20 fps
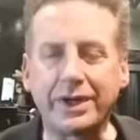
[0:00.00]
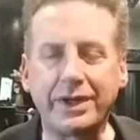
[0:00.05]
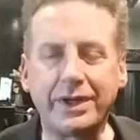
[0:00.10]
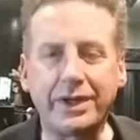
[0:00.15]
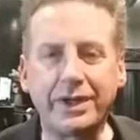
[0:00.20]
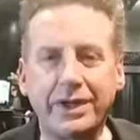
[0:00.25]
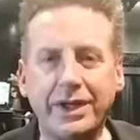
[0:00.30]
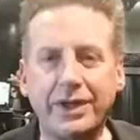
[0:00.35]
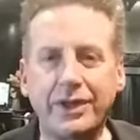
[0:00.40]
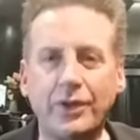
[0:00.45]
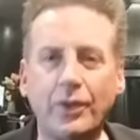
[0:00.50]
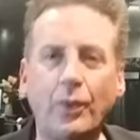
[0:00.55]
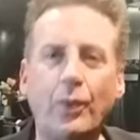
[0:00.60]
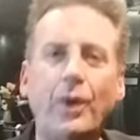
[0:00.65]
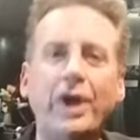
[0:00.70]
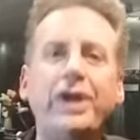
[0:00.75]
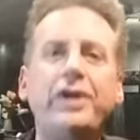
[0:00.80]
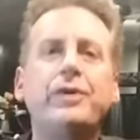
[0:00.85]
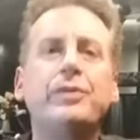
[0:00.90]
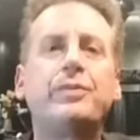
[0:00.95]
the way you
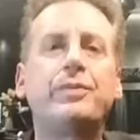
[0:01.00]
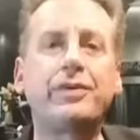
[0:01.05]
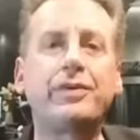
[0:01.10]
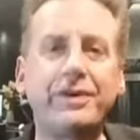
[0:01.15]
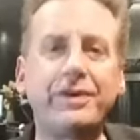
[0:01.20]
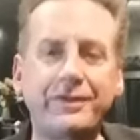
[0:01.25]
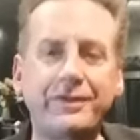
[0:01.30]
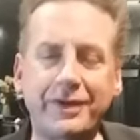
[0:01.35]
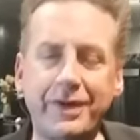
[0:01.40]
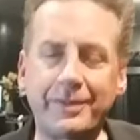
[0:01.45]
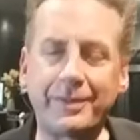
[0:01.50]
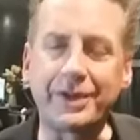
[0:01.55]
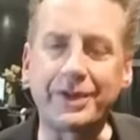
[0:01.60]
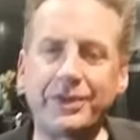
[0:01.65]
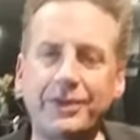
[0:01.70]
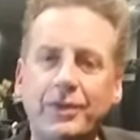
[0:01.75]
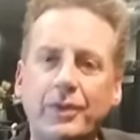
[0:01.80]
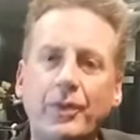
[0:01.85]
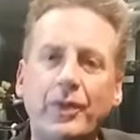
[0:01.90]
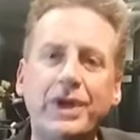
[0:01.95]
preframe it, the
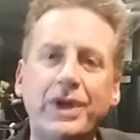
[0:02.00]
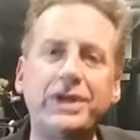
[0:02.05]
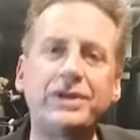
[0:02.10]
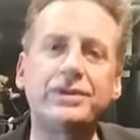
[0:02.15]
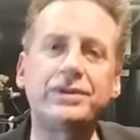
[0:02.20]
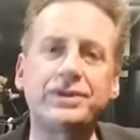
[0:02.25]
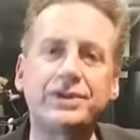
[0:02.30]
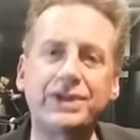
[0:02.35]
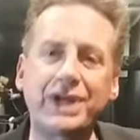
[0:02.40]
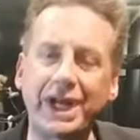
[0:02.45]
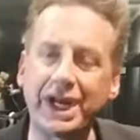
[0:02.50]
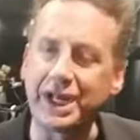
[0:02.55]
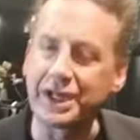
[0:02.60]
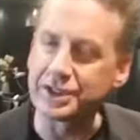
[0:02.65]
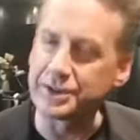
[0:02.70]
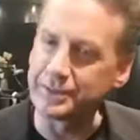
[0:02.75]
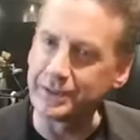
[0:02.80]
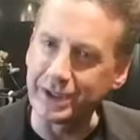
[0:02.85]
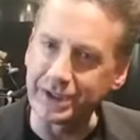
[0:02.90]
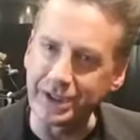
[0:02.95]
way you set
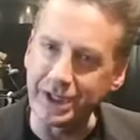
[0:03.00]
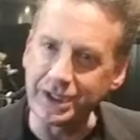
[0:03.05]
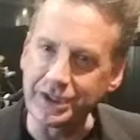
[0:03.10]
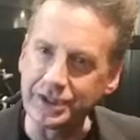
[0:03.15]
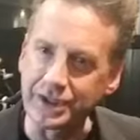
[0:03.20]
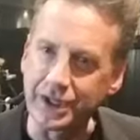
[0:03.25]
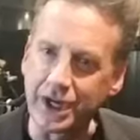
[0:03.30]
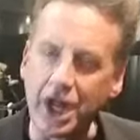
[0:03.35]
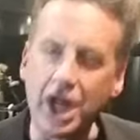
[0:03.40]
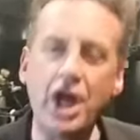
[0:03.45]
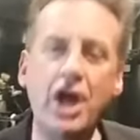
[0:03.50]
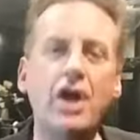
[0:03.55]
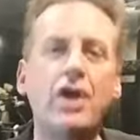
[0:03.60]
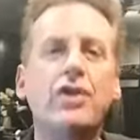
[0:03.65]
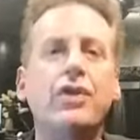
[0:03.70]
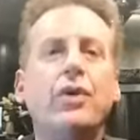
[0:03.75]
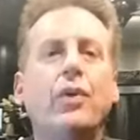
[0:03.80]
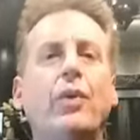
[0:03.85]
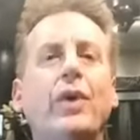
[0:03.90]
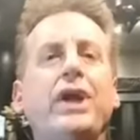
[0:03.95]
expectation, the
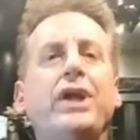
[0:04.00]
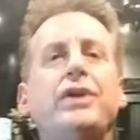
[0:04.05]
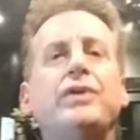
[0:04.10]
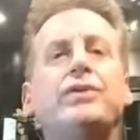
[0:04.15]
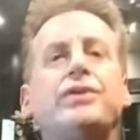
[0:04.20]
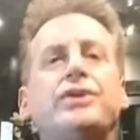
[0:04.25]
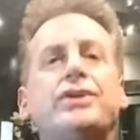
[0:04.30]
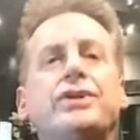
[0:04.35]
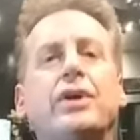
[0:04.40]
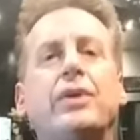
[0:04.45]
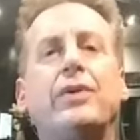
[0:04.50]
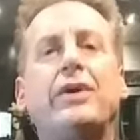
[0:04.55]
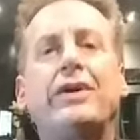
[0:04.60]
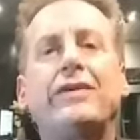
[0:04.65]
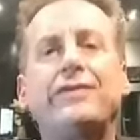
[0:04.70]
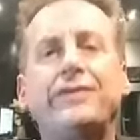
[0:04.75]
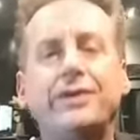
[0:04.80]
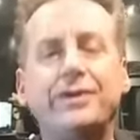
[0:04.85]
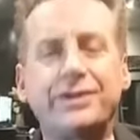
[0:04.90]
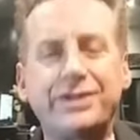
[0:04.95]
way you show off your
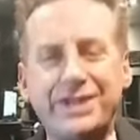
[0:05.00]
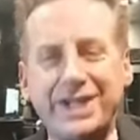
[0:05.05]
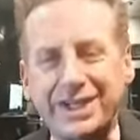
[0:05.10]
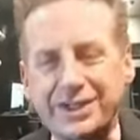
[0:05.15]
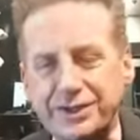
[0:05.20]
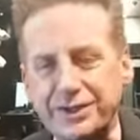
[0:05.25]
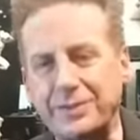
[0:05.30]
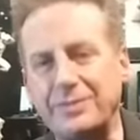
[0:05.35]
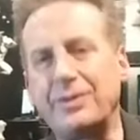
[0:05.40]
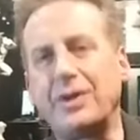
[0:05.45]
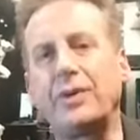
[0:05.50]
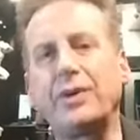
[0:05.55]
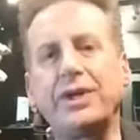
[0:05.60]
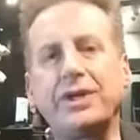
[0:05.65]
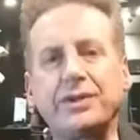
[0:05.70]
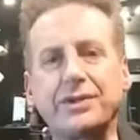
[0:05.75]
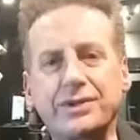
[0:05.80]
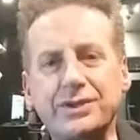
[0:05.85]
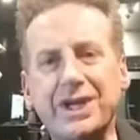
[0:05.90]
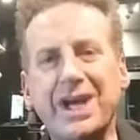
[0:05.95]
testimonials,
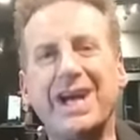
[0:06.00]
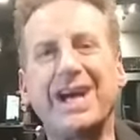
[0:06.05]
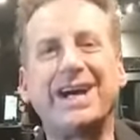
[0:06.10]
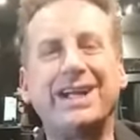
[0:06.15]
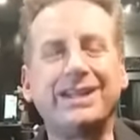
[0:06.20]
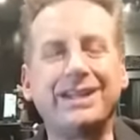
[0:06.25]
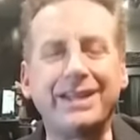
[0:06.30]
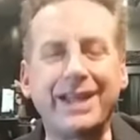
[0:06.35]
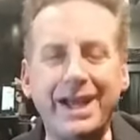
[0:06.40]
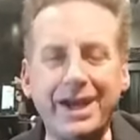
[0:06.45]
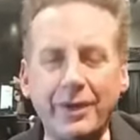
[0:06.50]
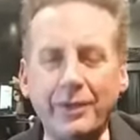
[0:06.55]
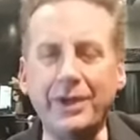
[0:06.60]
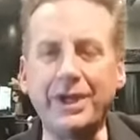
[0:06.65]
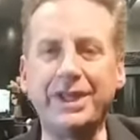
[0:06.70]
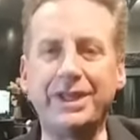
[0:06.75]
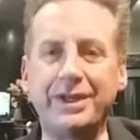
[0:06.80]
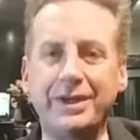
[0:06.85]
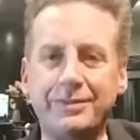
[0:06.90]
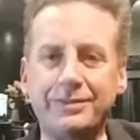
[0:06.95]
allowing
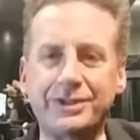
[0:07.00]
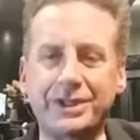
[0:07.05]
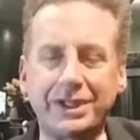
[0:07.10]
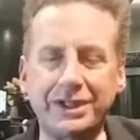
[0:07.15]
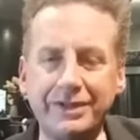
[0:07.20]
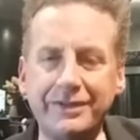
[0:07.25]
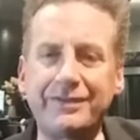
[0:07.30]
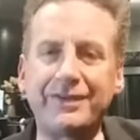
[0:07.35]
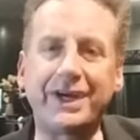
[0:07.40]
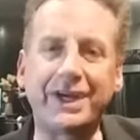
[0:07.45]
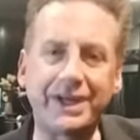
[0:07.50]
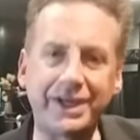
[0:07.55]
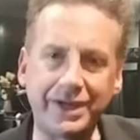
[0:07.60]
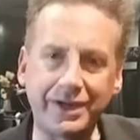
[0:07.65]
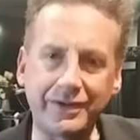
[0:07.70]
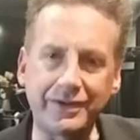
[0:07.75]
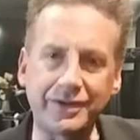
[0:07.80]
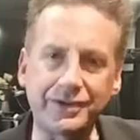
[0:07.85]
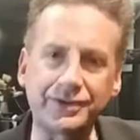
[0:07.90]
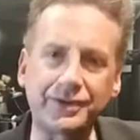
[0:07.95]
them to live
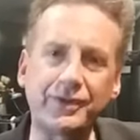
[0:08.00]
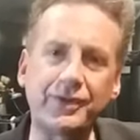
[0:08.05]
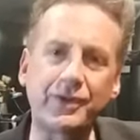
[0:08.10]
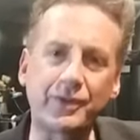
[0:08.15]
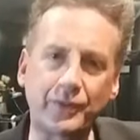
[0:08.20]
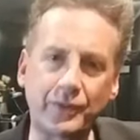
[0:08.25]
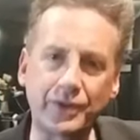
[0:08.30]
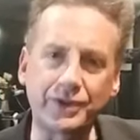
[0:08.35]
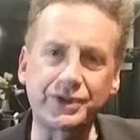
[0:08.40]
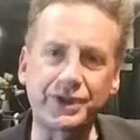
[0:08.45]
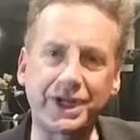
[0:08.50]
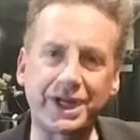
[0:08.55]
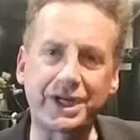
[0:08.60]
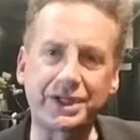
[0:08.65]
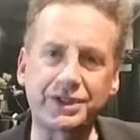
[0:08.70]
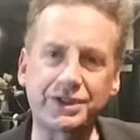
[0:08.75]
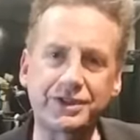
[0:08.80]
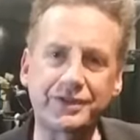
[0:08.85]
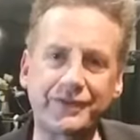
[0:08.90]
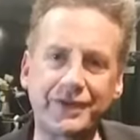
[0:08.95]
vicariously through the words and actions of
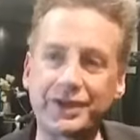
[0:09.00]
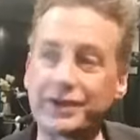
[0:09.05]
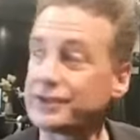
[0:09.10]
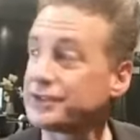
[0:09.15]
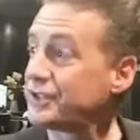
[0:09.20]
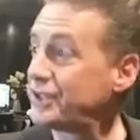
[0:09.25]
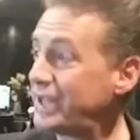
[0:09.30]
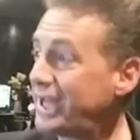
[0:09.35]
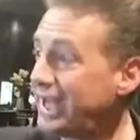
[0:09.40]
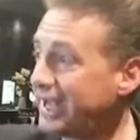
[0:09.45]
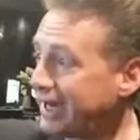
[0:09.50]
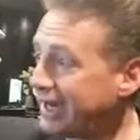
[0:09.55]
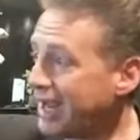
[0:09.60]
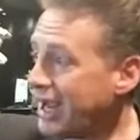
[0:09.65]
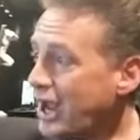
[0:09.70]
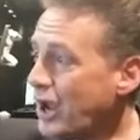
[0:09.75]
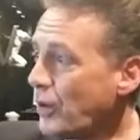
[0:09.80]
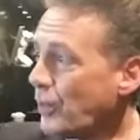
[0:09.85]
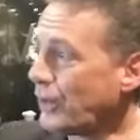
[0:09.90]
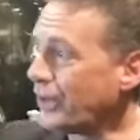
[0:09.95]
others. Then,
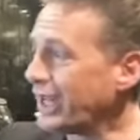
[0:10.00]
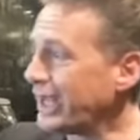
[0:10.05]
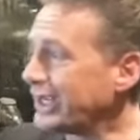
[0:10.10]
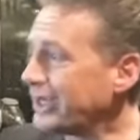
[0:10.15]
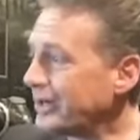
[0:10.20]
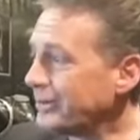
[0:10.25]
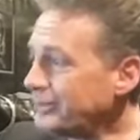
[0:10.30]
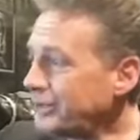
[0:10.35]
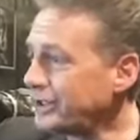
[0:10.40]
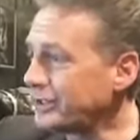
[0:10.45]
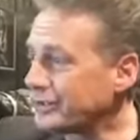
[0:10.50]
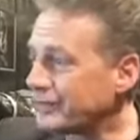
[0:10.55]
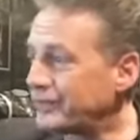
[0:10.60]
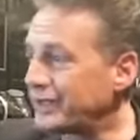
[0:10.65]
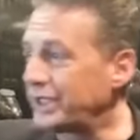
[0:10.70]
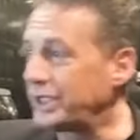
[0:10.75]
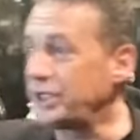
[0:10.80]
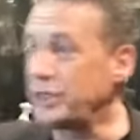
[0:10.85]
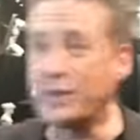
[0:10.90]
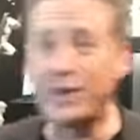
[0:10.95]
when they come to your event, you
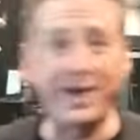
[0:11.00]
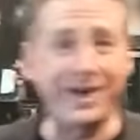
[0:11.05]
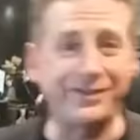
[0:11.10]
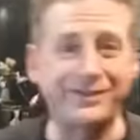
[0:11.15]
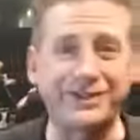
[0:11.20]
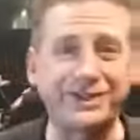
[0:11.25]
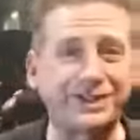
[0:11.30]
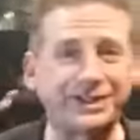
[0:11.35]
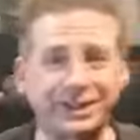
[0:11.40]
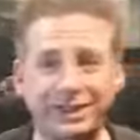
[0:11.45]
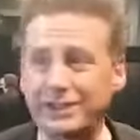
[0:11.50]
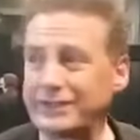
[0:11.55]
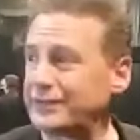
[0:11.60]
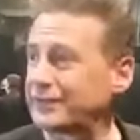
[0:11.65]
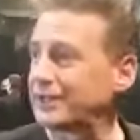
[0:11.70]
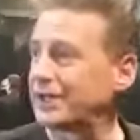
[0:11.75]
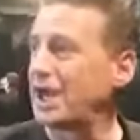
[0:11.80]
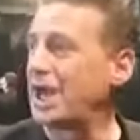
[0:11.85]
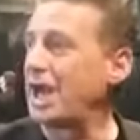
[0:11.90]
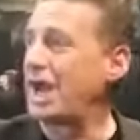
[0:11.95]
have to deliver.
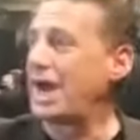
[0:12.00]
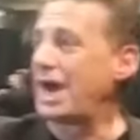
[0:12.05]
I